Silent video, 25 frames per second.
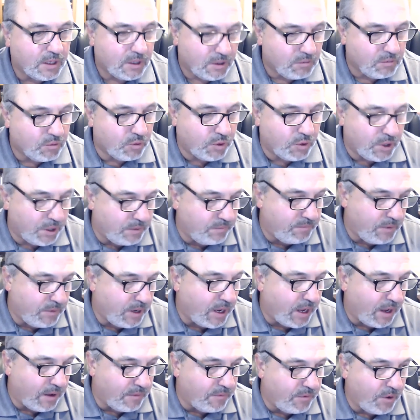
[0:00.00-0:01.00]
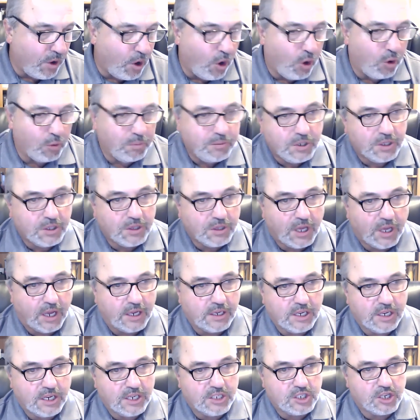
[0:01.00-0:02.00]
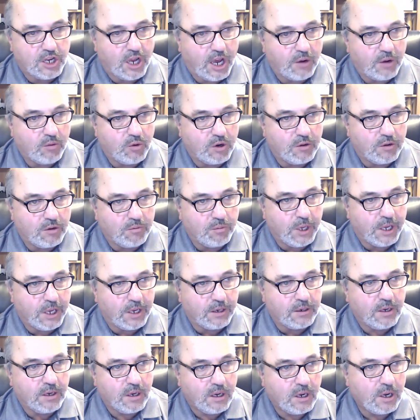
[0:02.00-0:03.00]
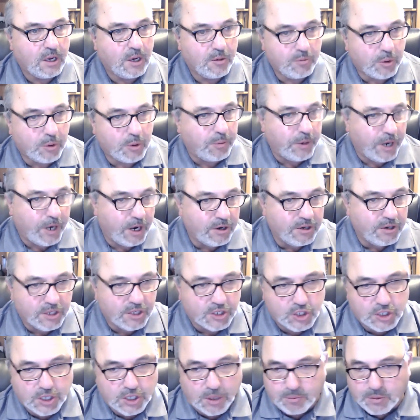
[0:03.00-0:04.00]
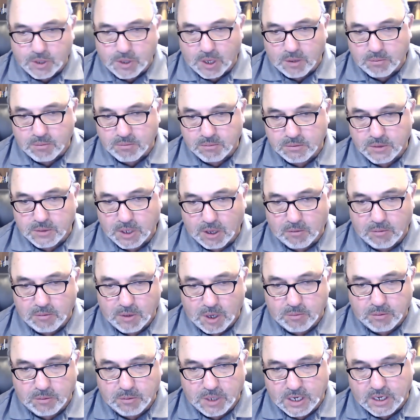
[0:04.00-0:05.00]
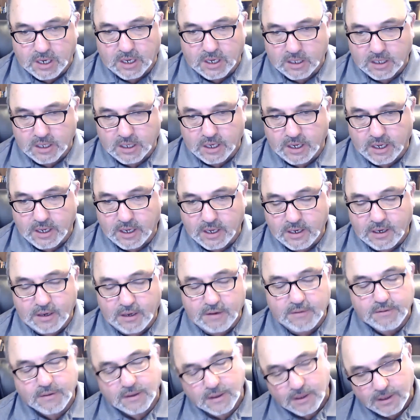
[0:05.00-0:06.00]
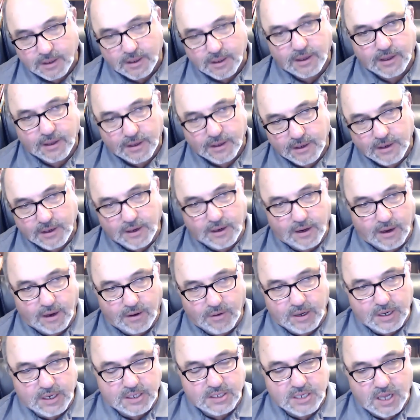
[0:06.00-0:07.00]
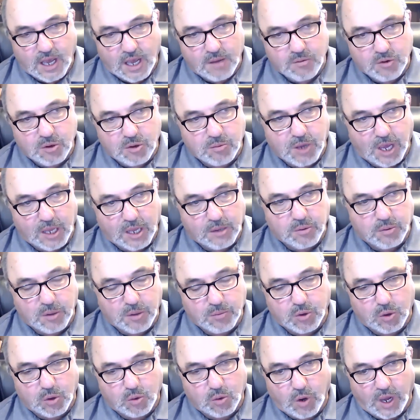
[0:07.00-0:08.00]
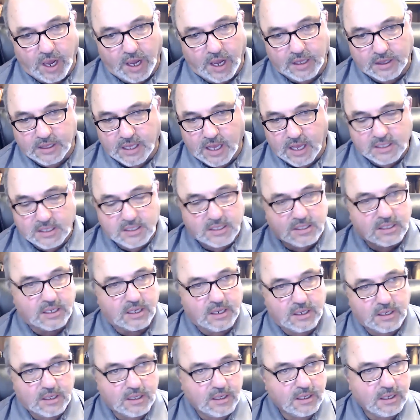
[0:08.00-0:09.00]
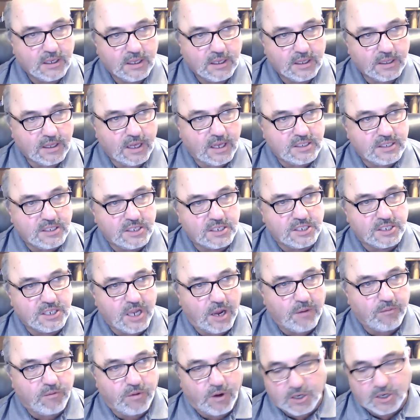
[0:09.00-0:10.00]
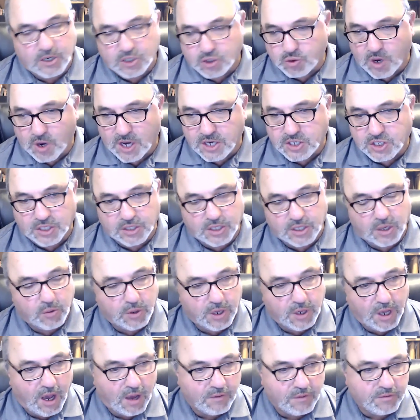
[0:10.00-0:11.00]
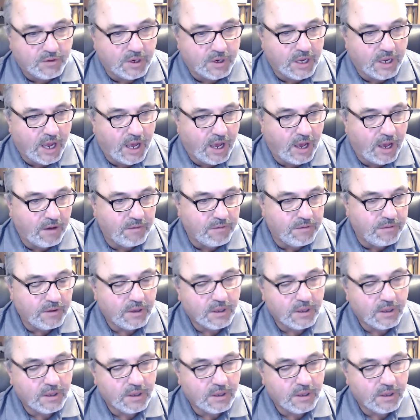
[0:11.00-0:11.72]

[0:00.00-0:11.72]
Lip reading: would have hoped that DJI would have been prepared to ship them immediately. And if anytime you make people wait, that's the same frustration that we often have